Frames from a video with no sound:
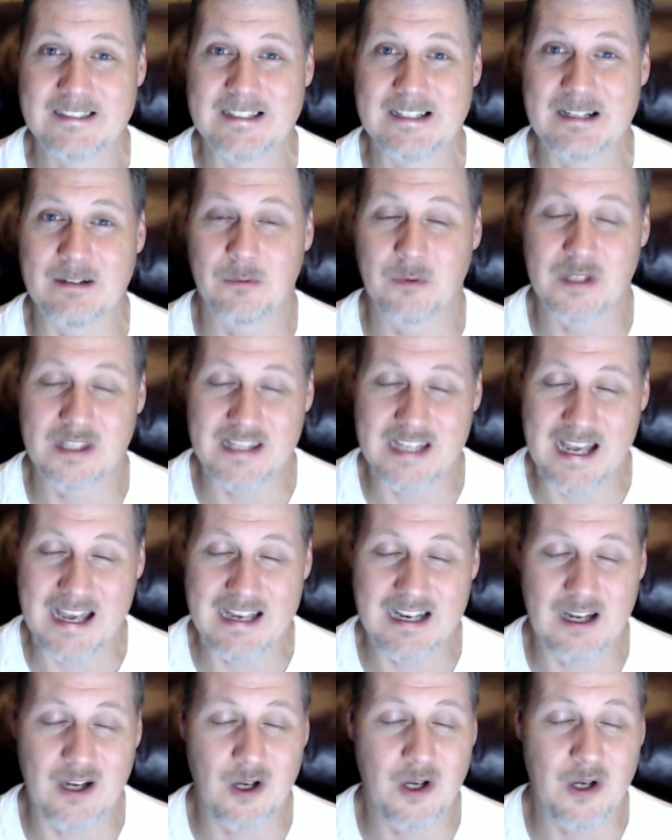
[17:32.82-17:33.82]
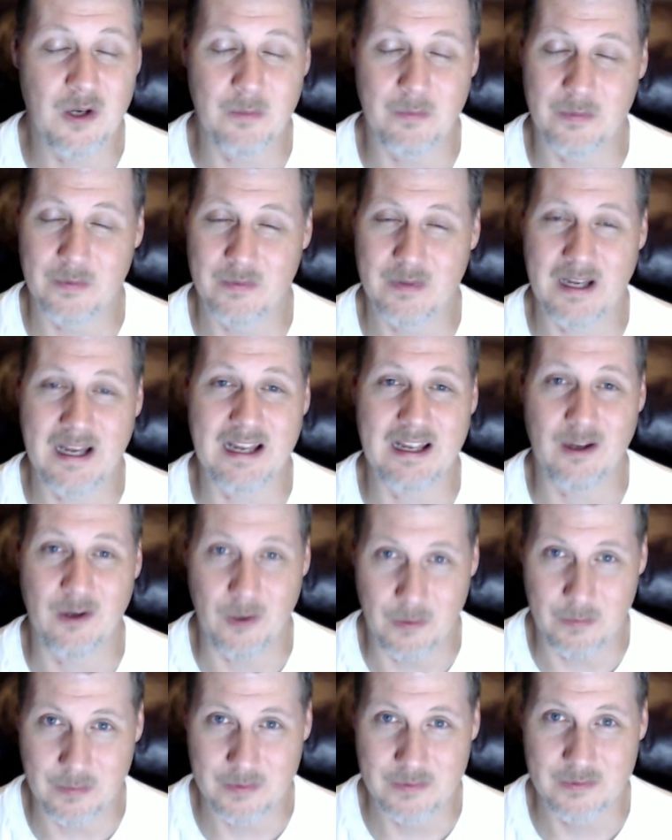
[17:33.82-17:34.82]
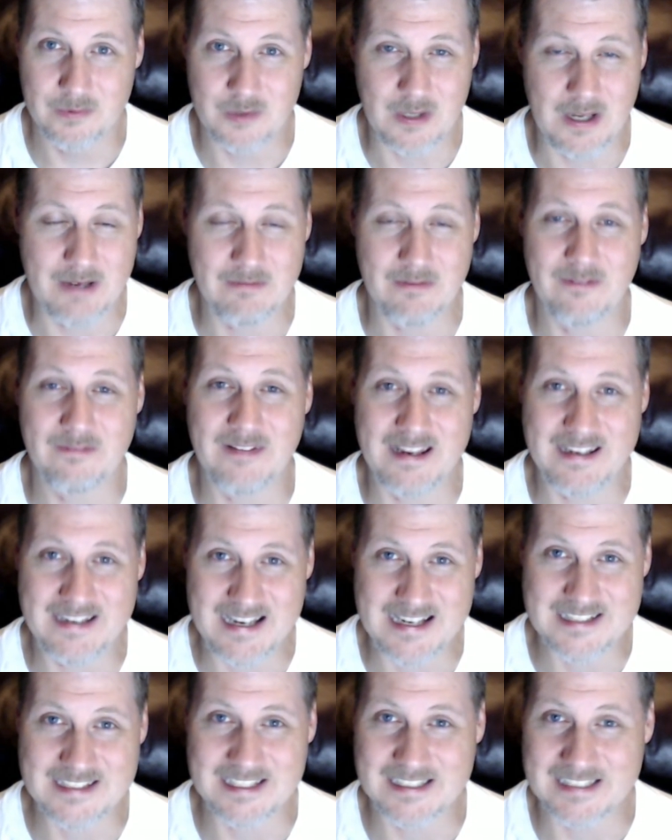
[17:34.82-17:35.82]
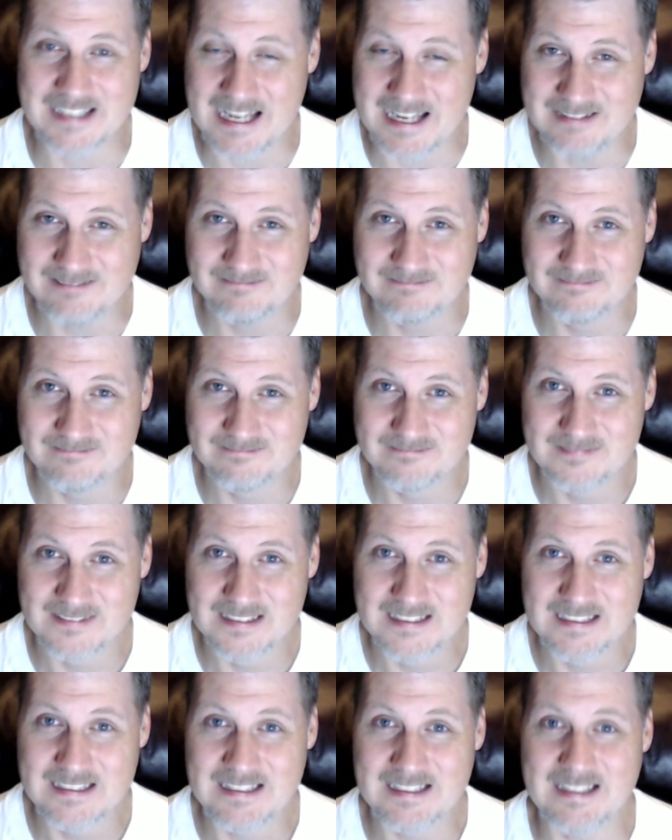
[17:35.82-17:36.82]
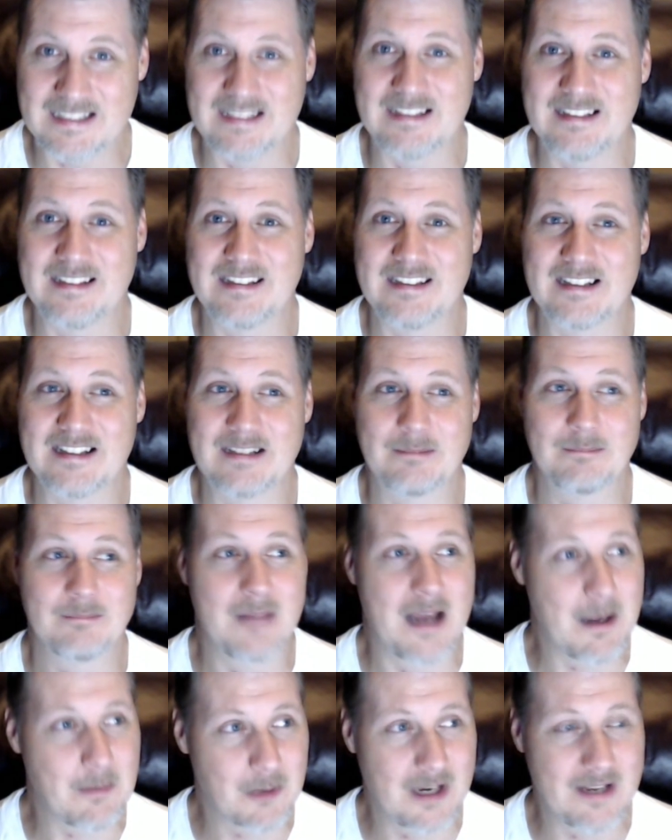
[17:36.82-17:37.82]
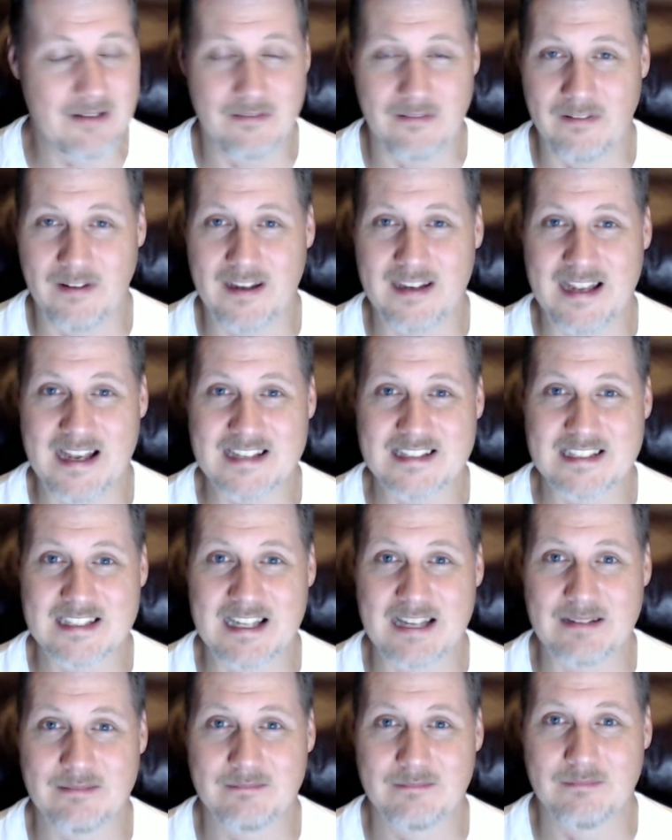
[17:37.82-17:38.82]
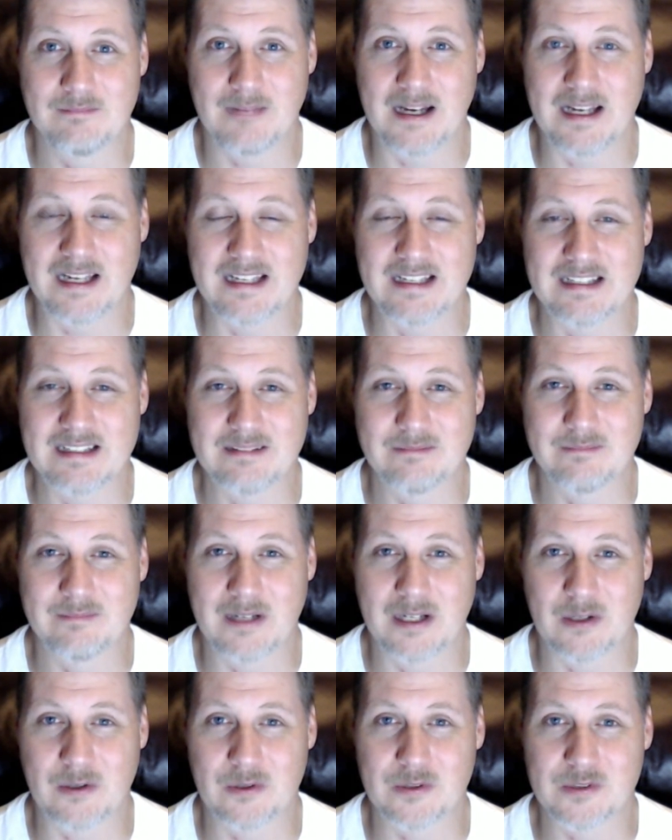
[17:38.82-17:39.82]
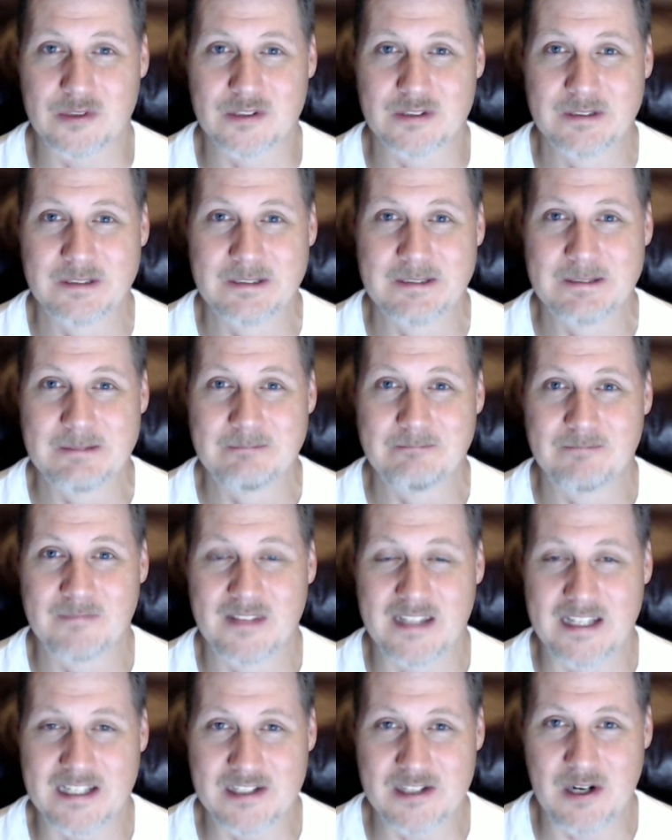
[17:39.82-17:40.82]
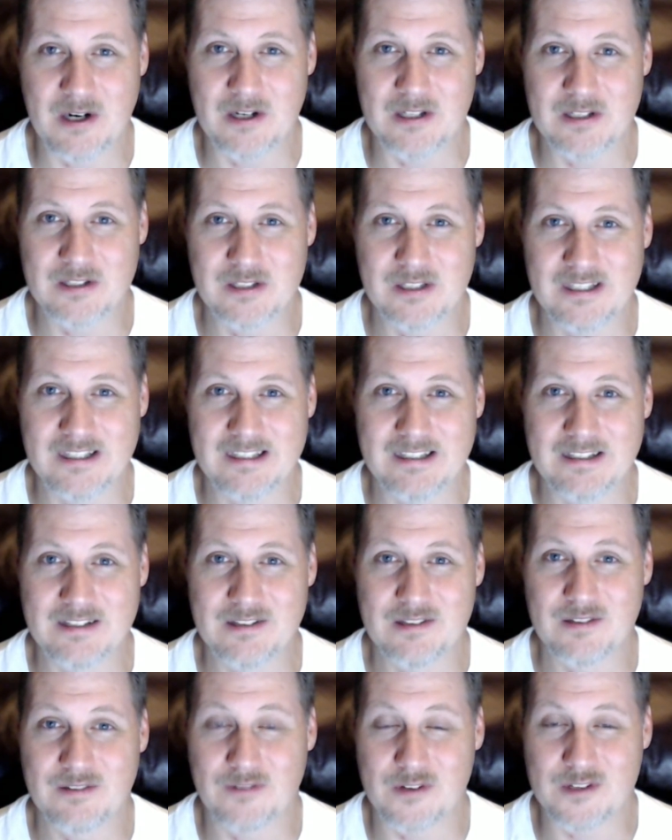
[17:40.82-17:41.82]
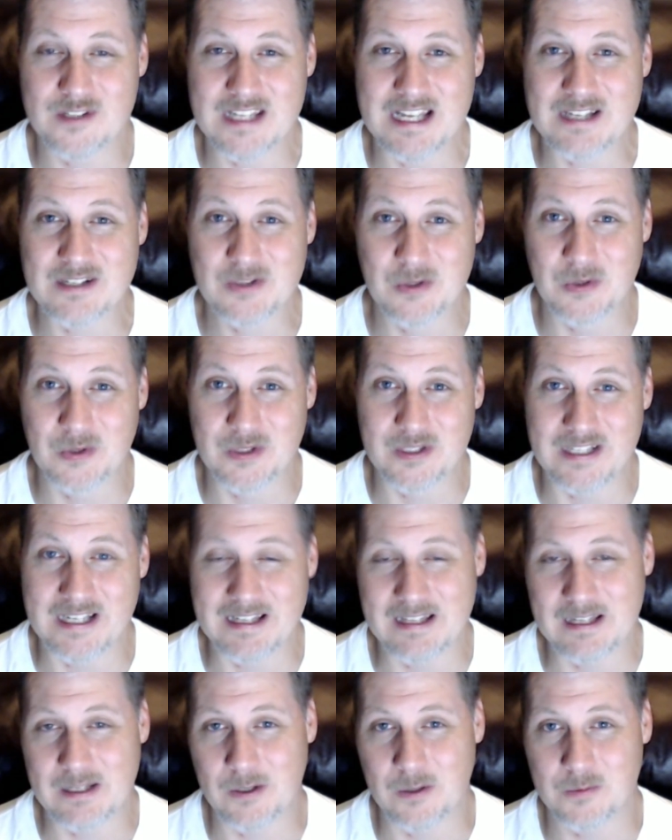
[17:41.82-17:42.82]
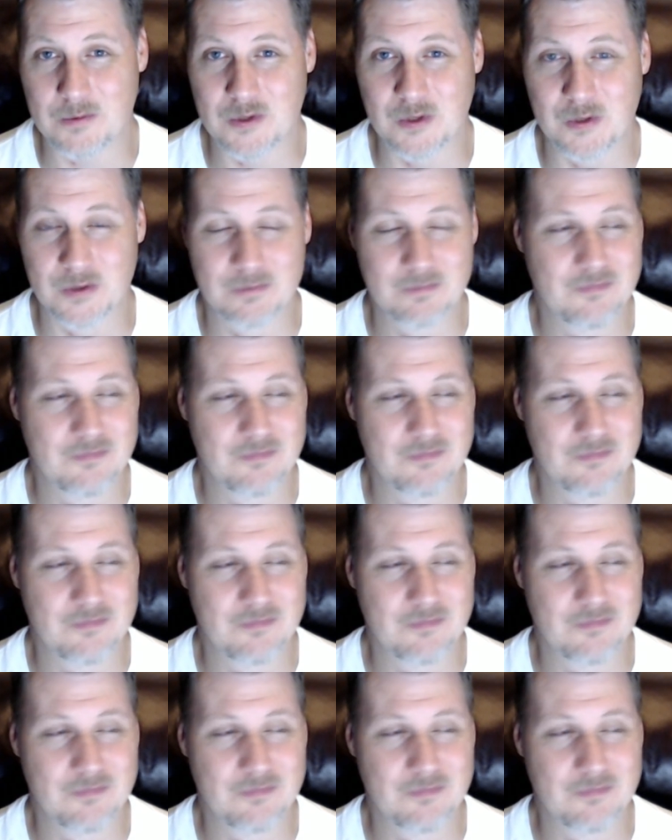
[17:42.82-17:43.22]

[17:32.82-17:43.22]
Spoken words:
with that, I hope you have a fantastic day, and I'm going to have a fantastic day. My girls, they started the first day of school today. They homeschool,